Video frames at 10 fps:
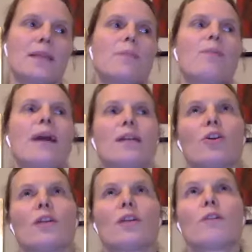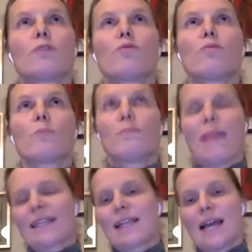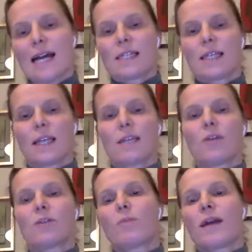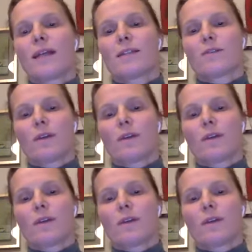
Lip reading: the price certainly of a group med class and not the price of